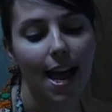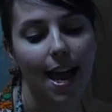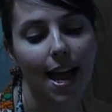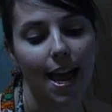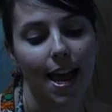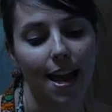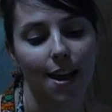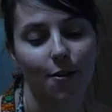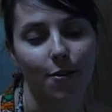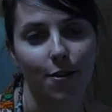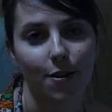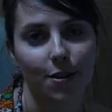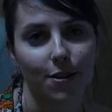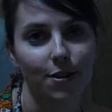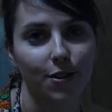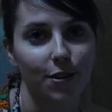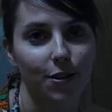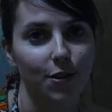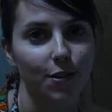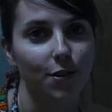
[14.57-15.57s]
in order
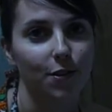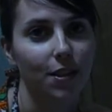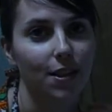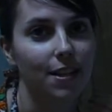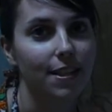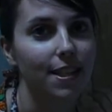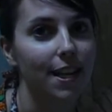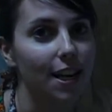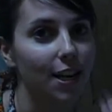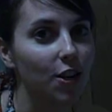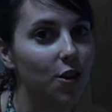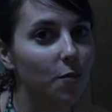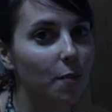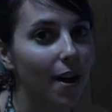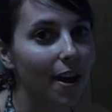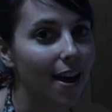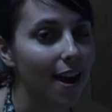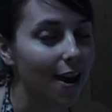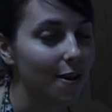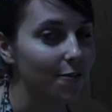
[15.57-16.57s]
to continue
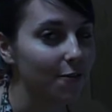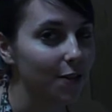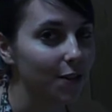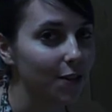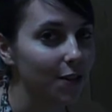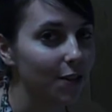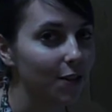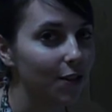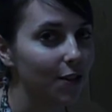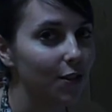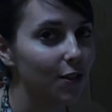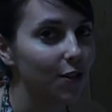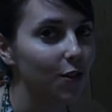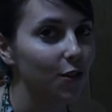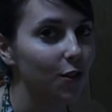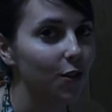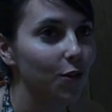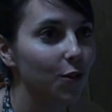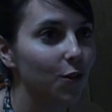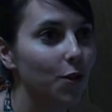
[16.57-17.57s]
my efforts
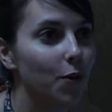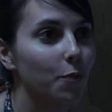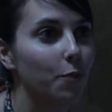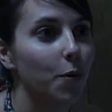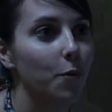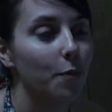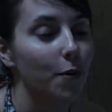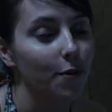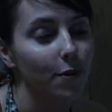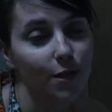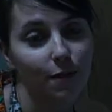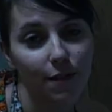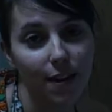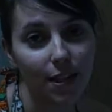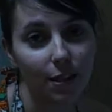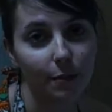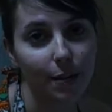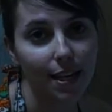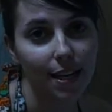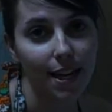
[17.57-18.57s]
to promote
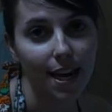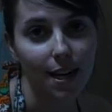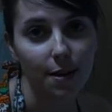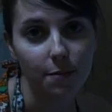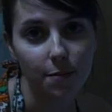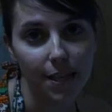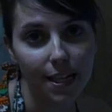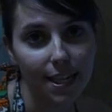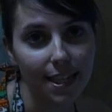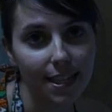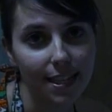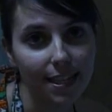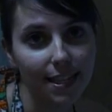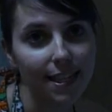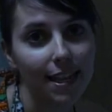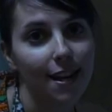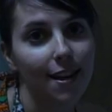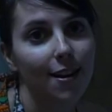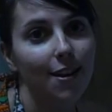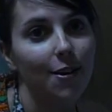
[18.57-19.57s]
development and peace
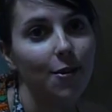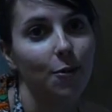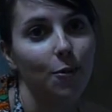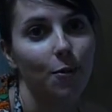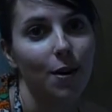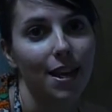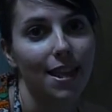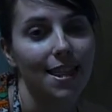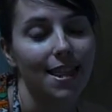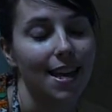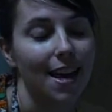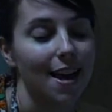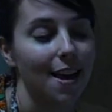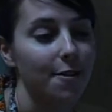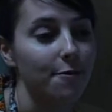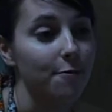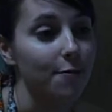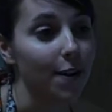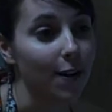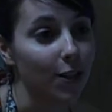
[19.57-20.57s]
with
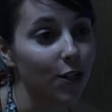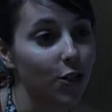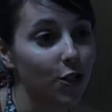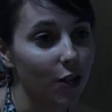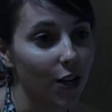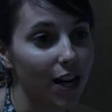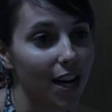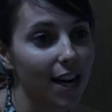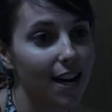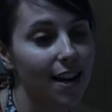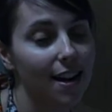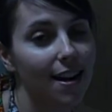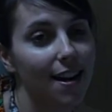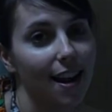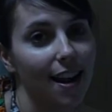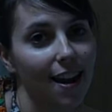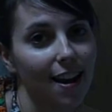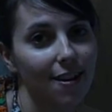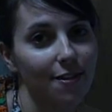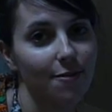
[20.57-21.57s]
uh, fair trade
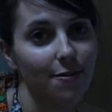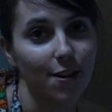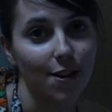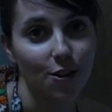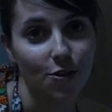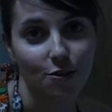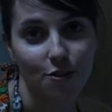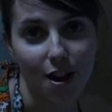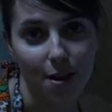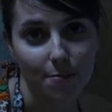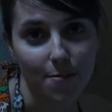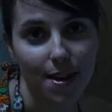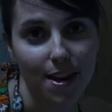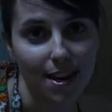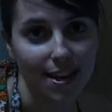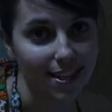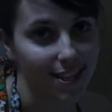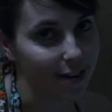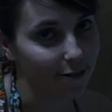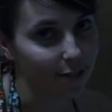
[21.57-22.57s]
and philanthropic
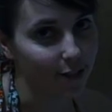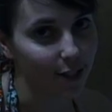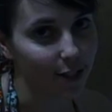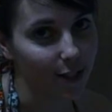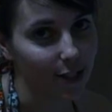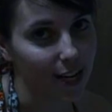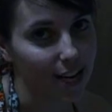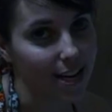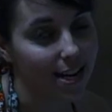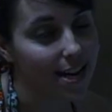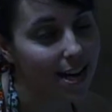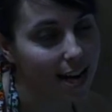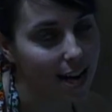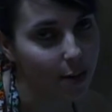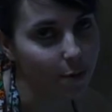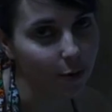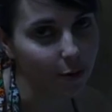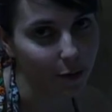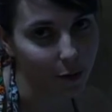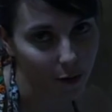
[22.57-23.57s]
endeavors in
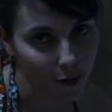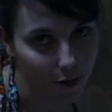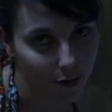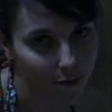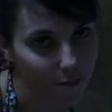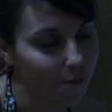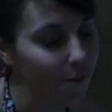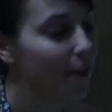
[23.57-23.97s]
Cameroon.